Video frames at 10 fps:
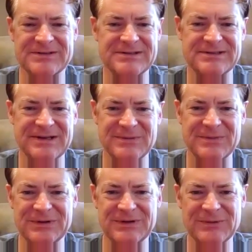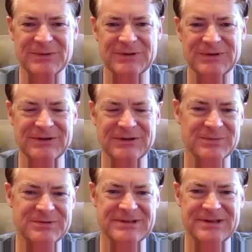the sustainability world and
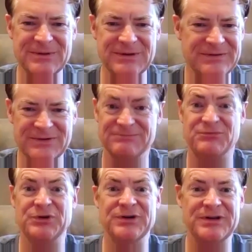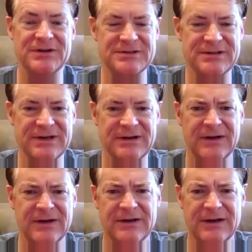corporate sustainability for 30 years now,
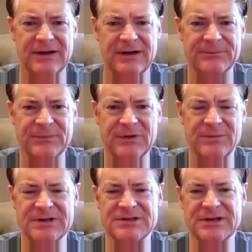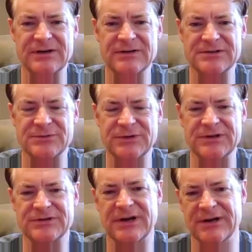um, the biggest challenge is really
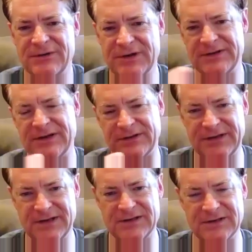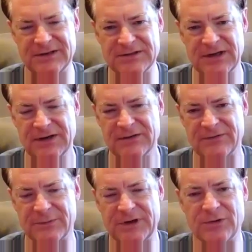trying to create that linkage
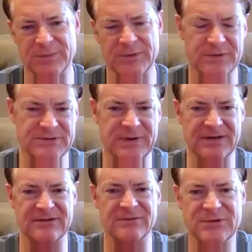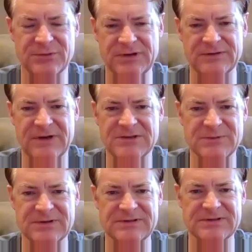from a corporate perspective between
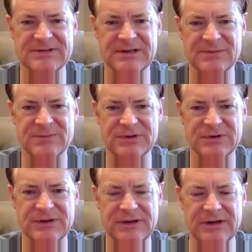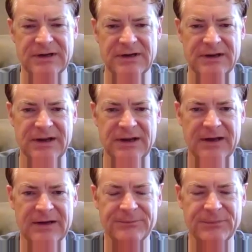investment and sustainability
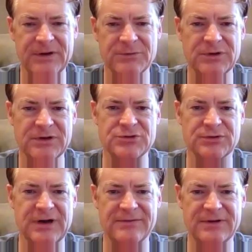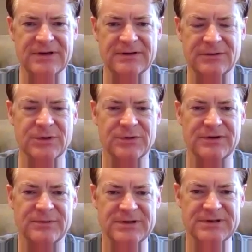and and really driving growth
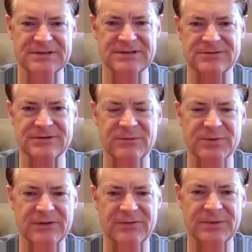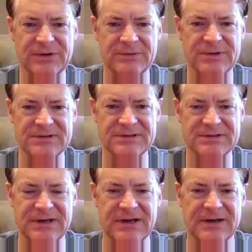of the business and driving profitability of the business